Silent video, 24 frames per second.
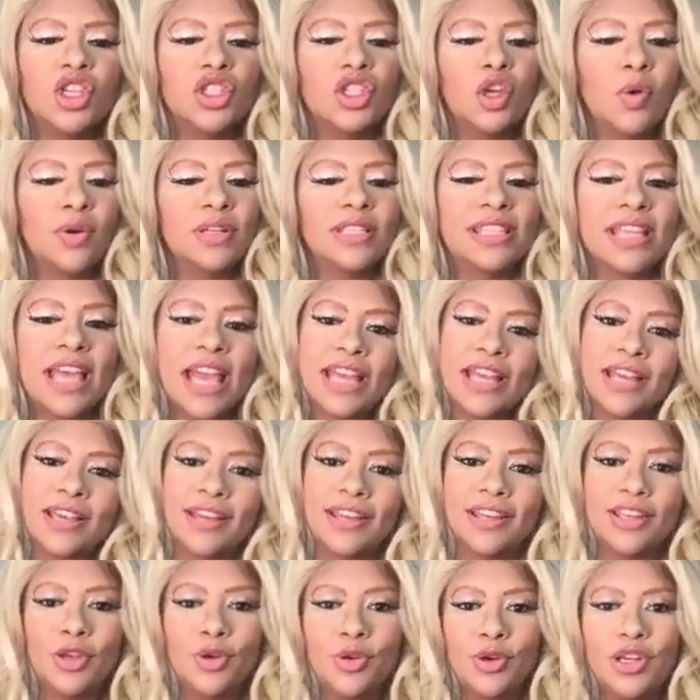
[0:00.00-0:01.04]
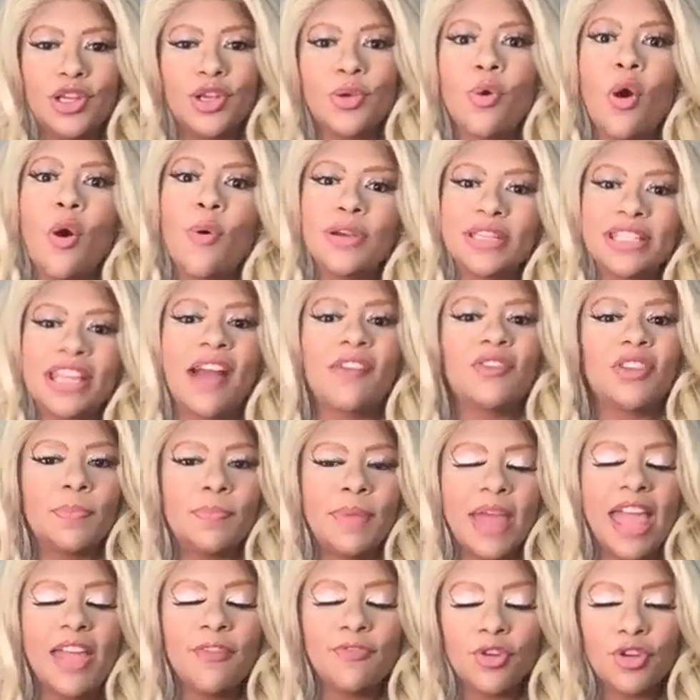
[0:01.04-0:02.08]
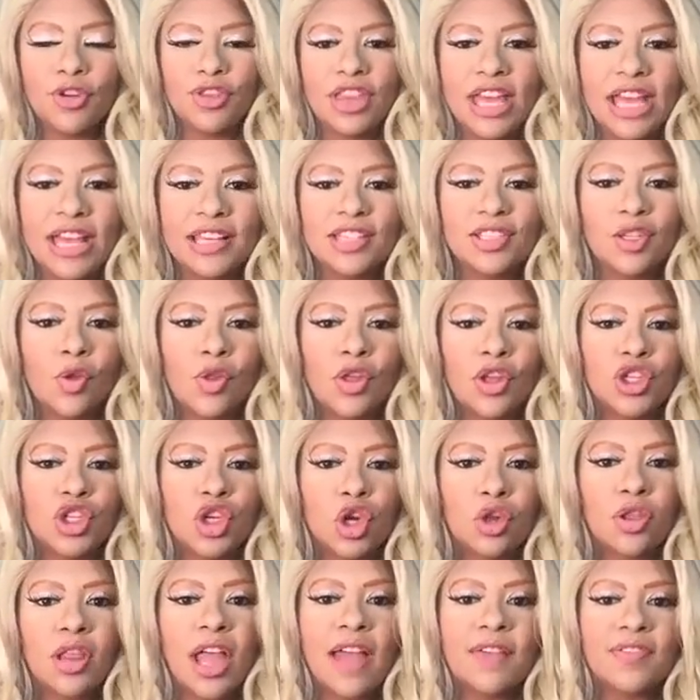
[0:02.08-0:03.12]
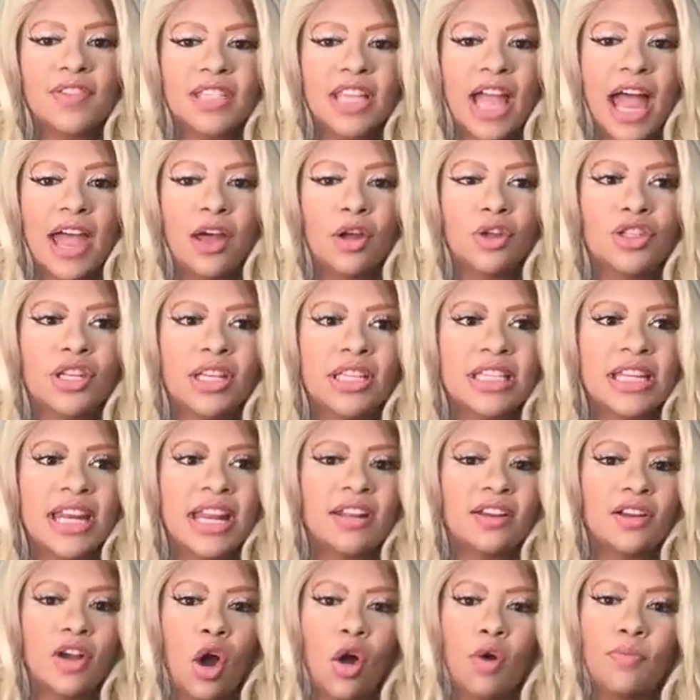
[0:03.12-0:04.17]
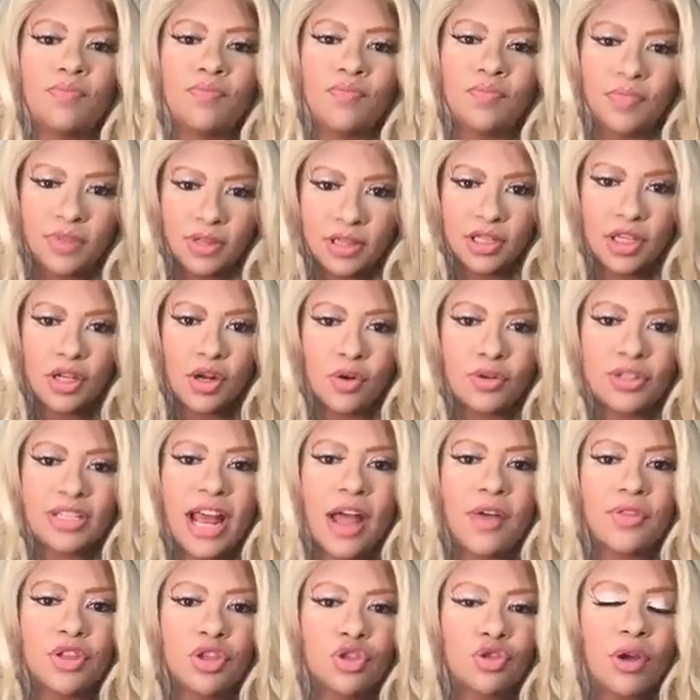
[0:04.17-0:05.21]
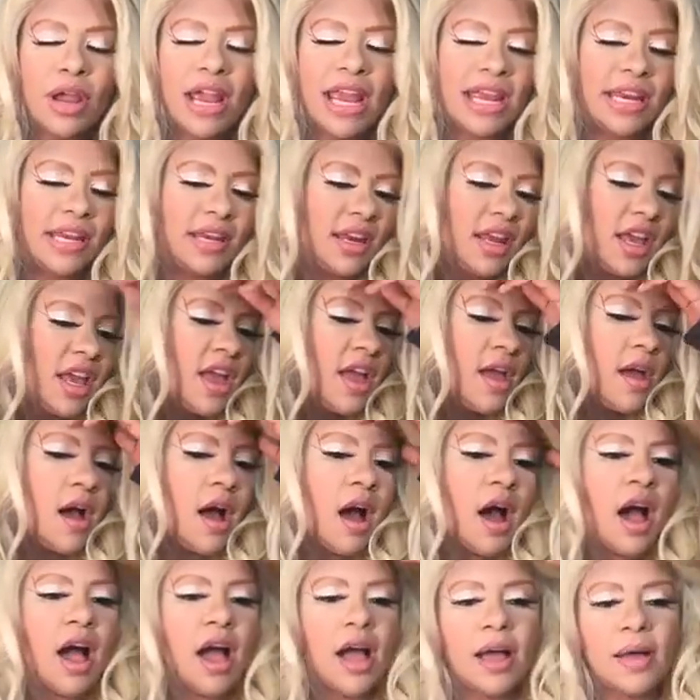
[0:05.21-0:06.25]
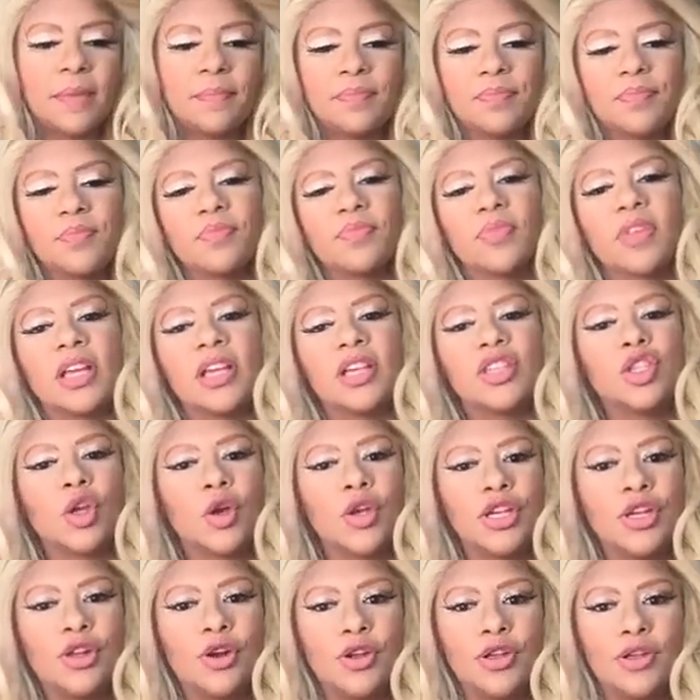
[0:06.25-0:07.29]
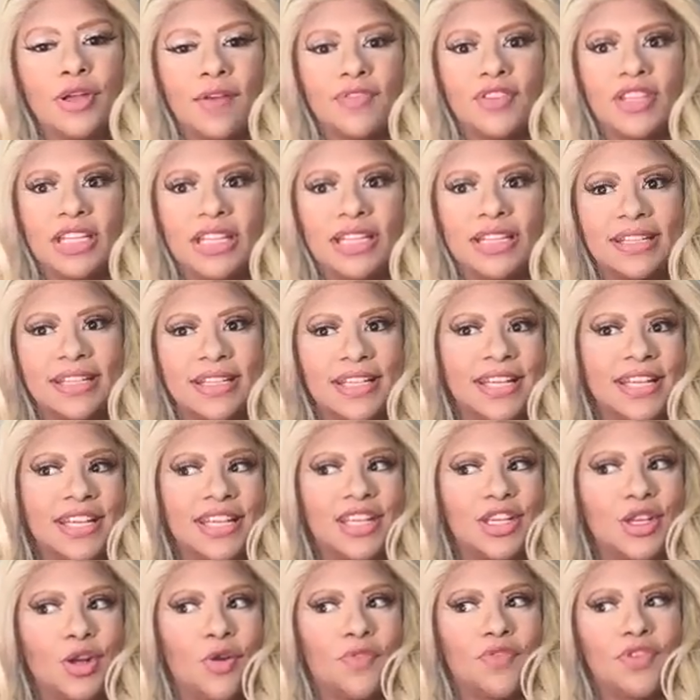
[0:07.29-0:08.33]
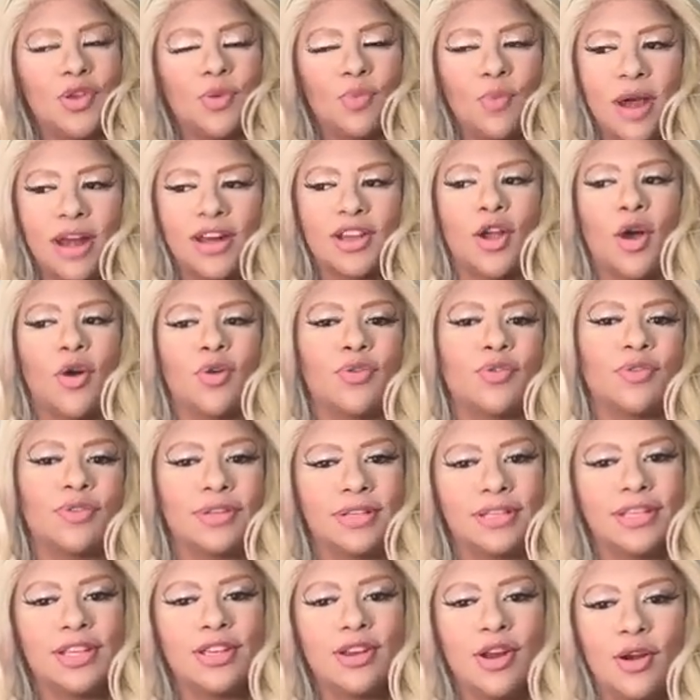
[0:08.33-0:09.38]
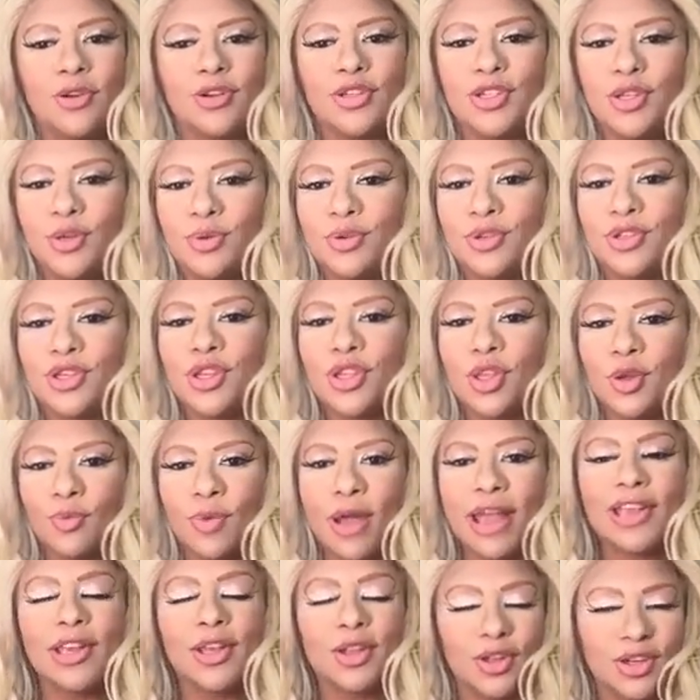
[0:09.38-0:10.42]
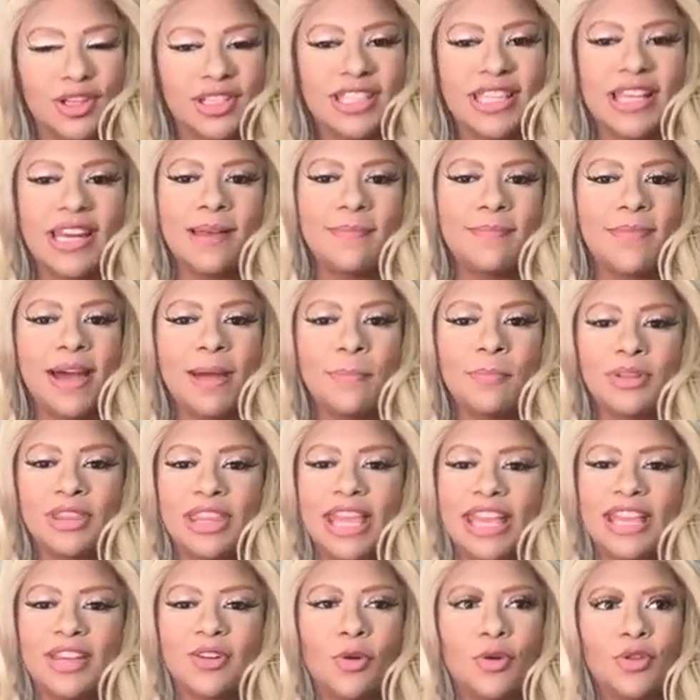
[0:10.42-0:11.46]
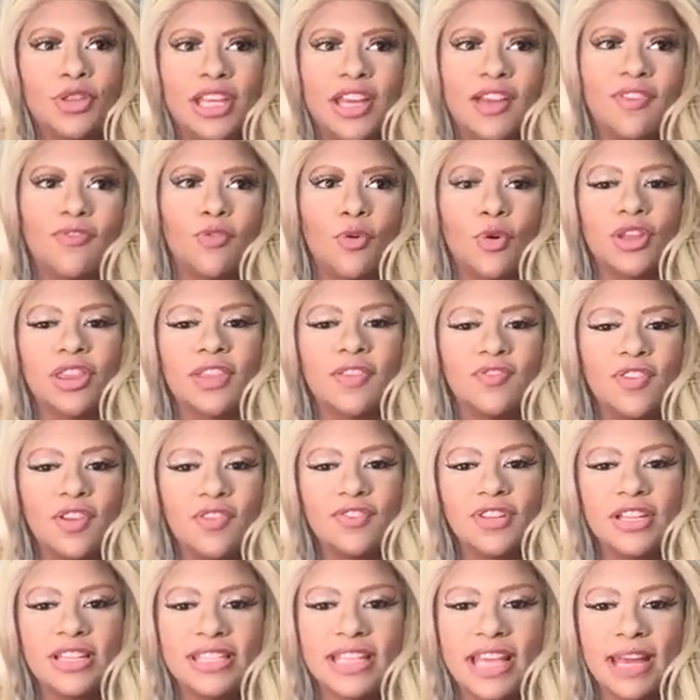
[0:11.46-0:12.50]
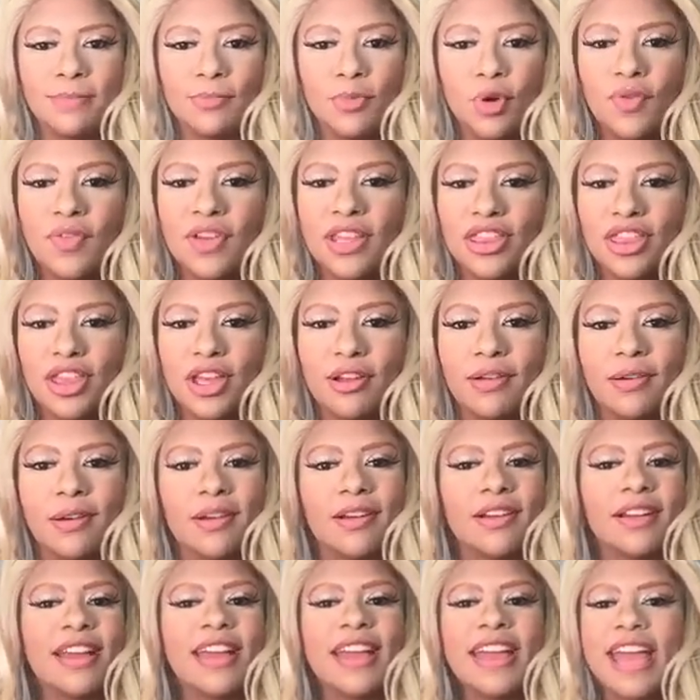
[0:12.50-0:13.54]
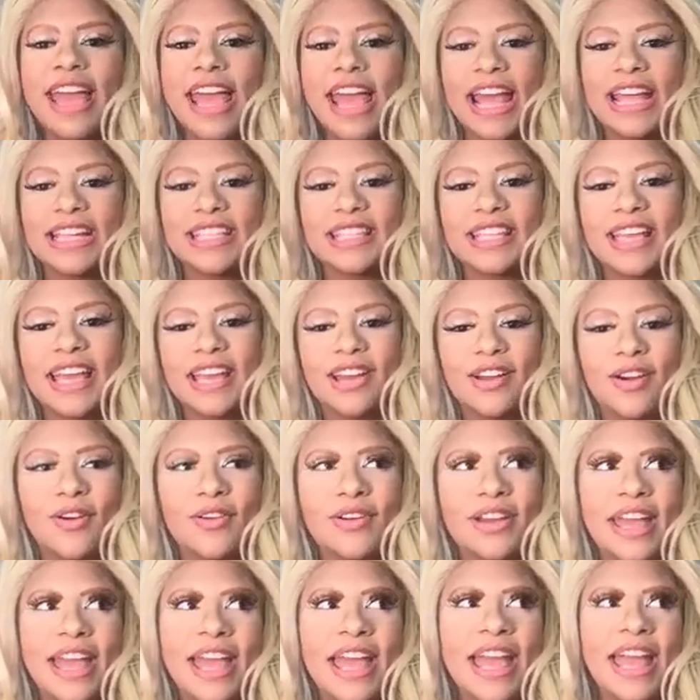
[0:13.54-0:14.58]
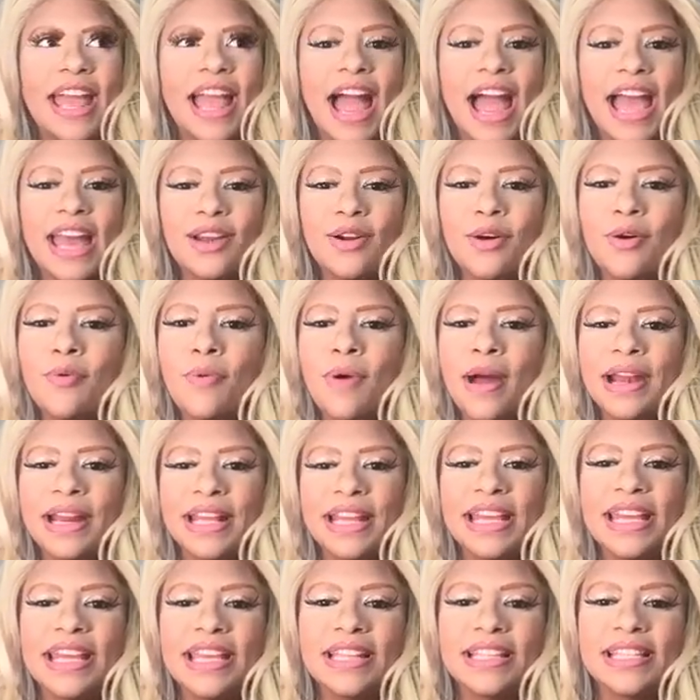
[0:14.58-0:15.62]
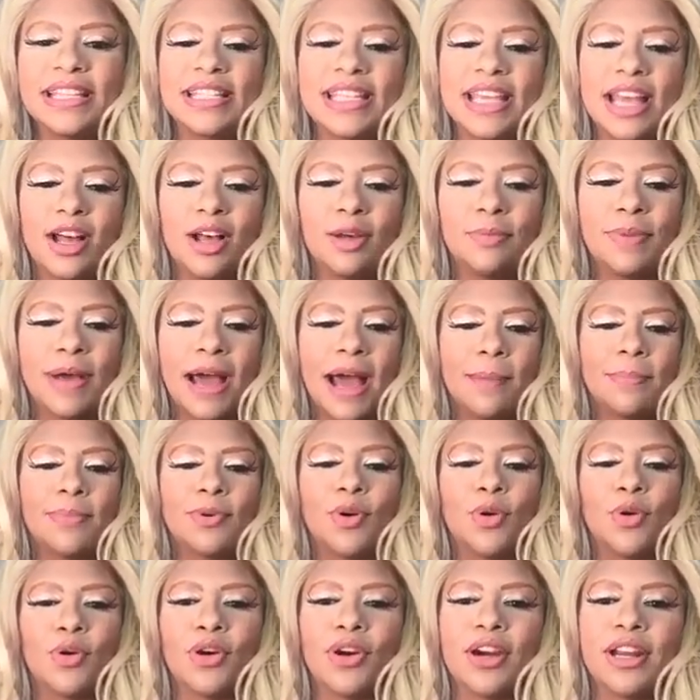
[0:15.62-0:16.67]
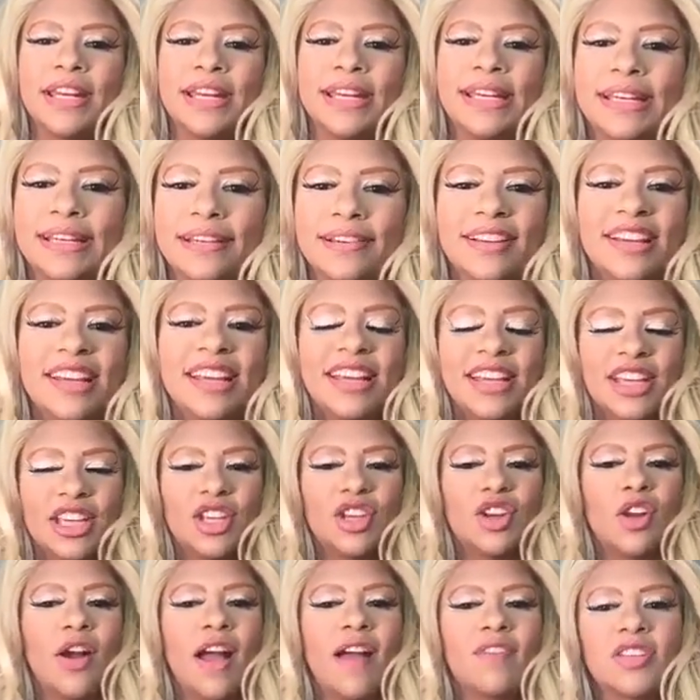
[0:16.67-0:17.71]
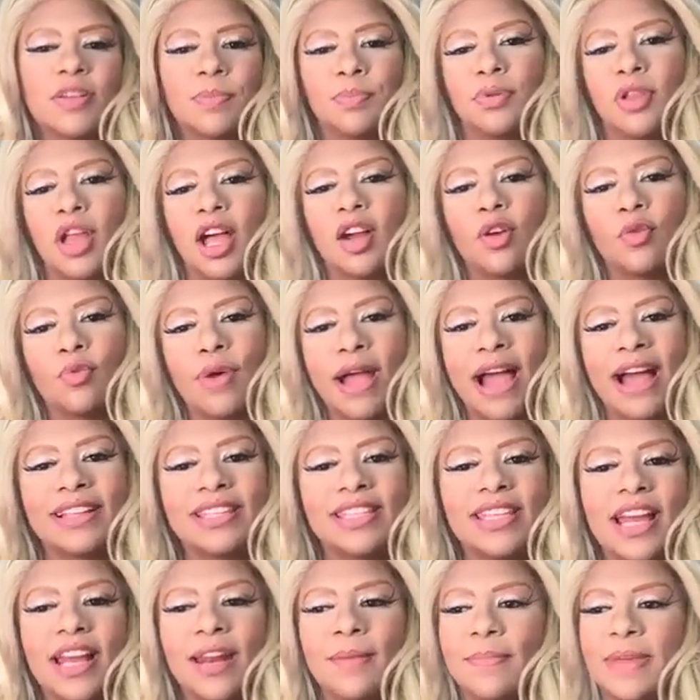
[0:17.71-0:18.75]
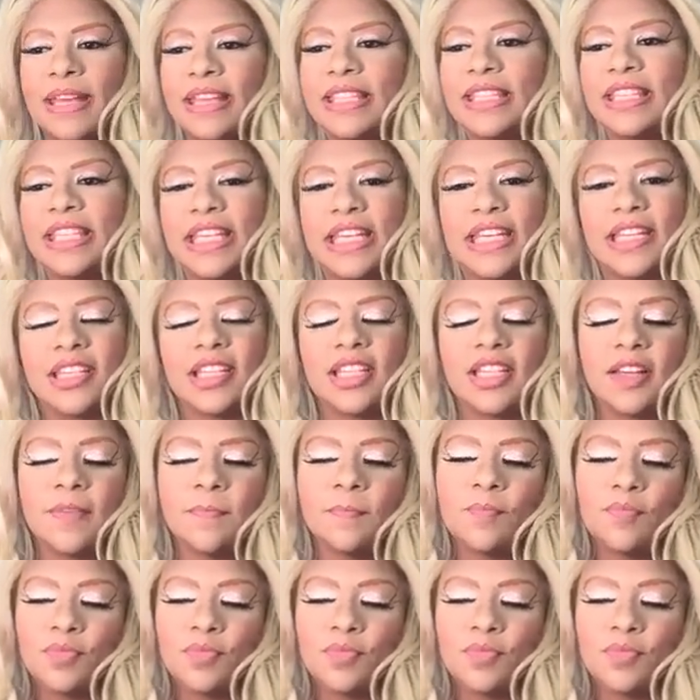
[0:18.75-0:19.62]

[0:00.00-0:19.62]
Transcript: So it's like you always have to pay for things so that your lifestyle doesn't go, you know, down the drain. So, you know, you have to... You know, if you want to go, you know, to the regular cinema, but they can only afford the 50-cent movie theater, it's like, okay, I don't want to eat stale popcorn and, you know, have to pluck rats out of my seat.